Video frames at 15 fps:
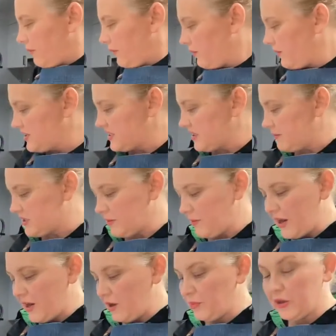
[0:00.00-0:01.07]
We want some
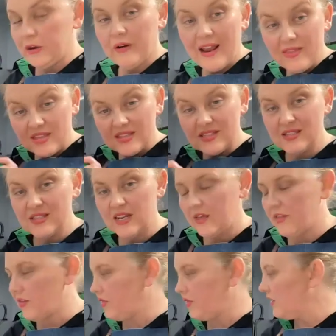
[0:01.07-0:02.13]
tomato puree. This is
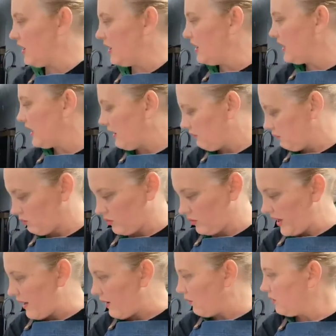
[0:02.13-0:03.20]
another thing that you can,
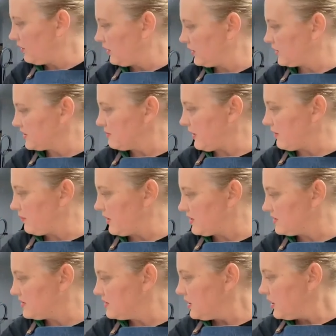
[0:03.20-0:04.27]
well, I just made a
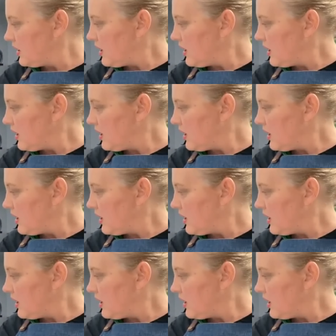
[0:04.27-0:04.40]
mess.